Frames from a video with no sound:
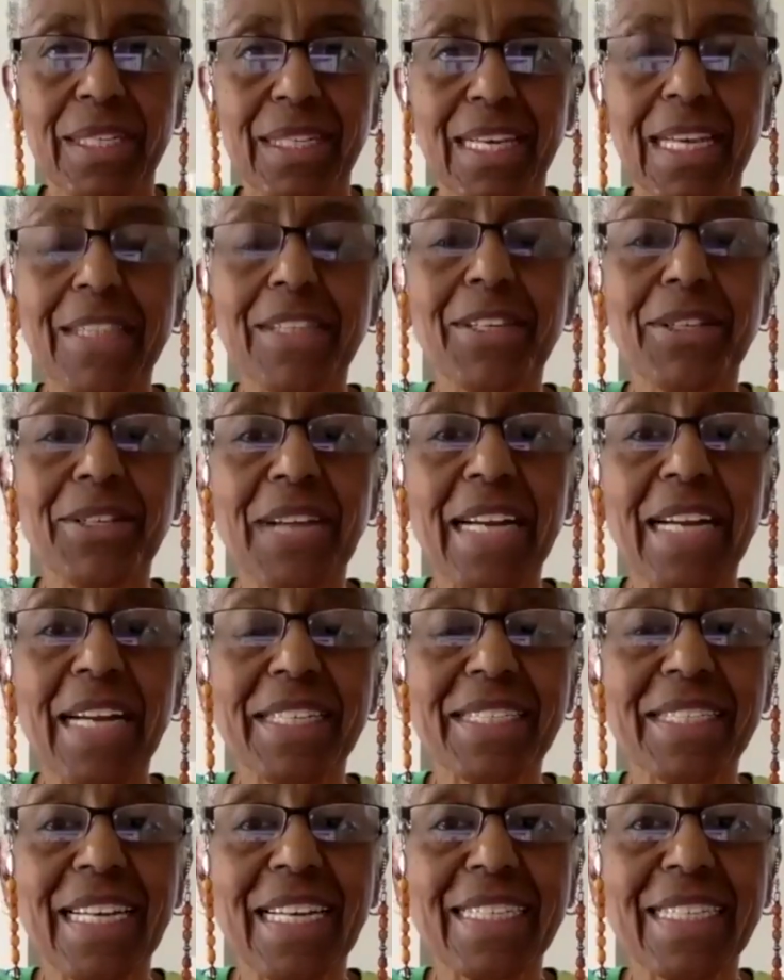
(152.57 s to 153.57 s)
in the United
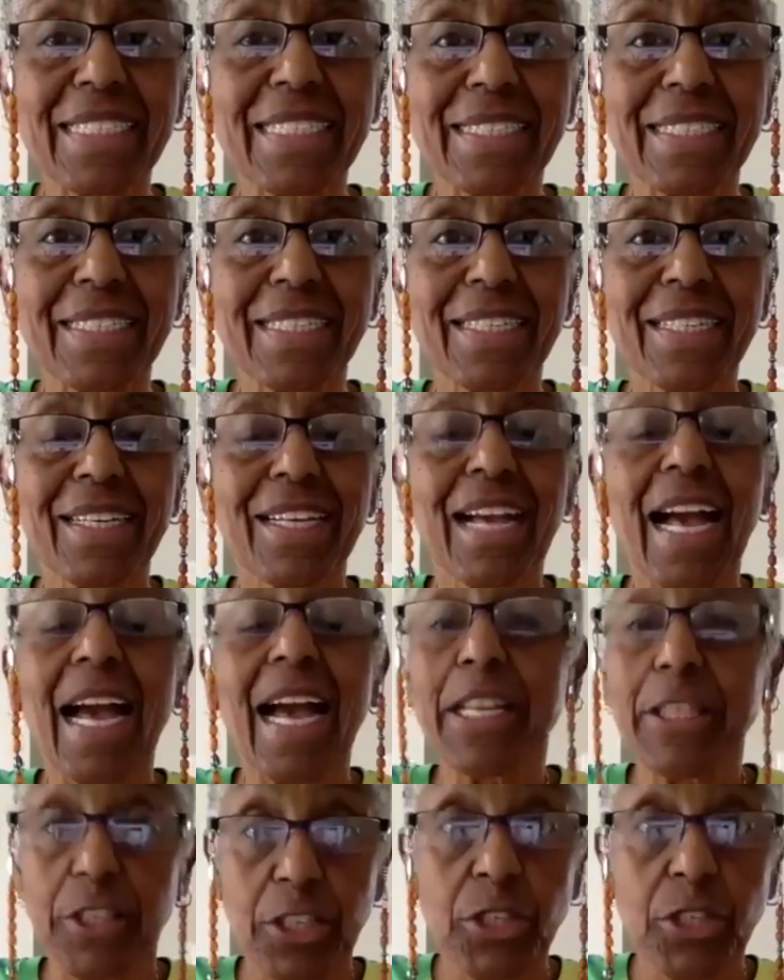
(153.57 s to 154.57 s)
States
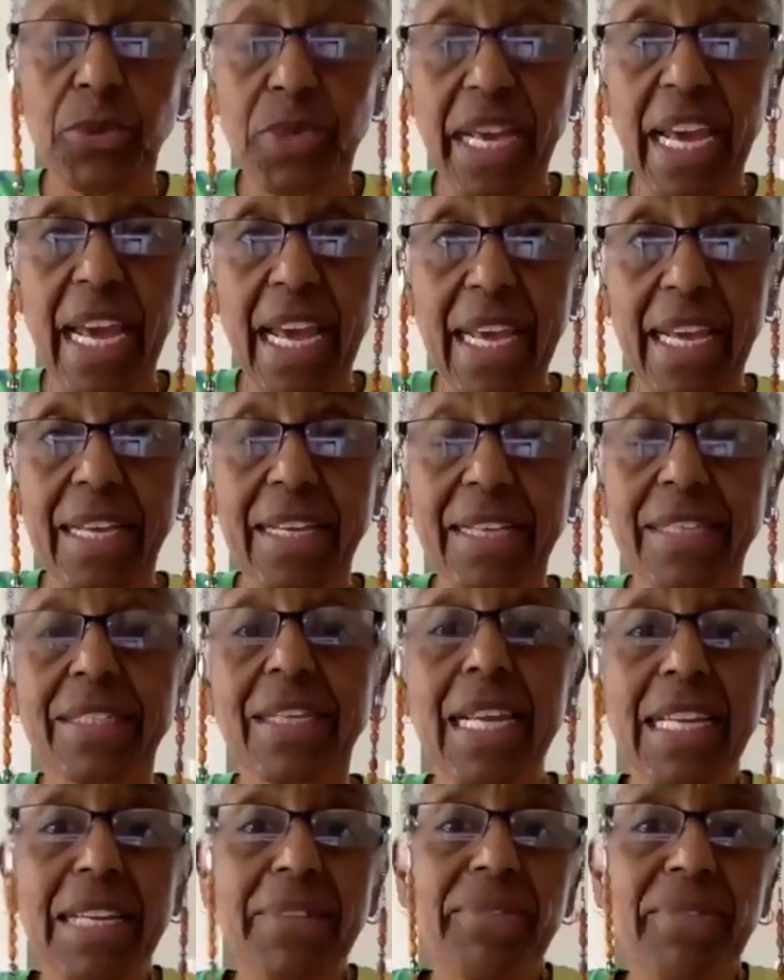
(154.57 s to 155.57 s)
and in the UK,
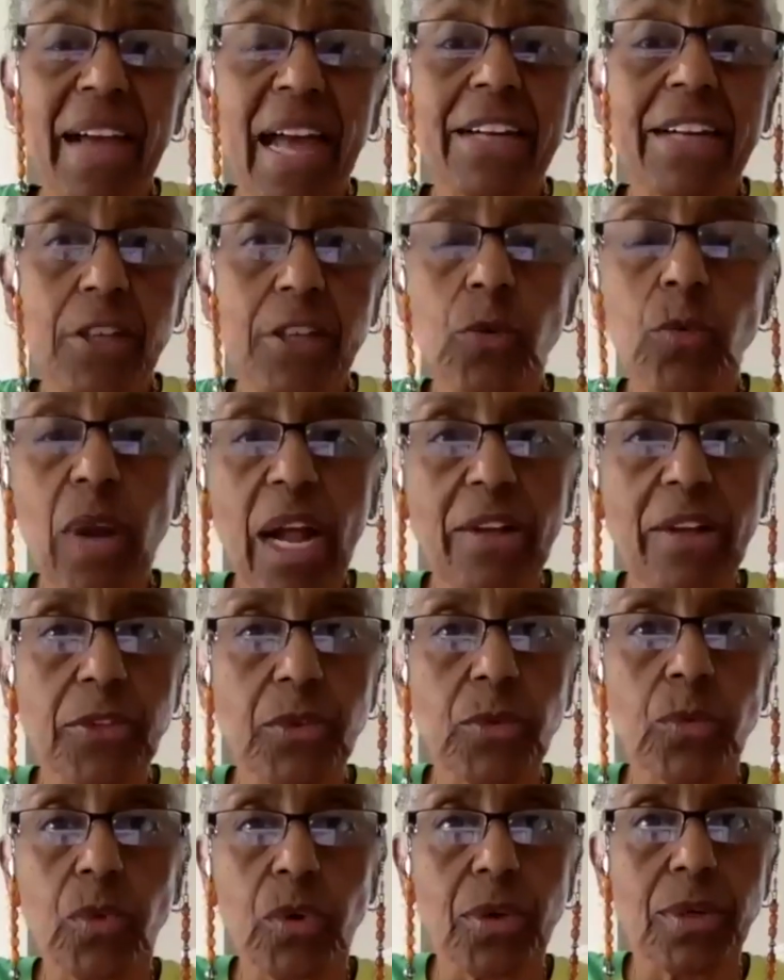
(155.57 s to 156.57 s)
and in fact, around
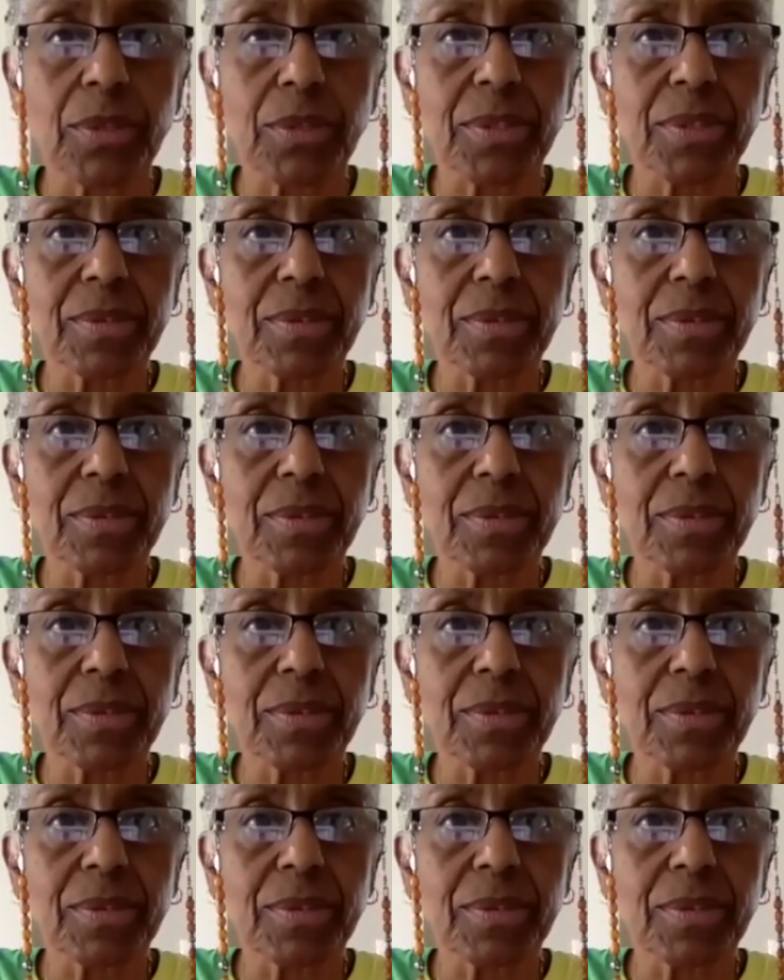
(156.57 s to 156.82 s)
the world.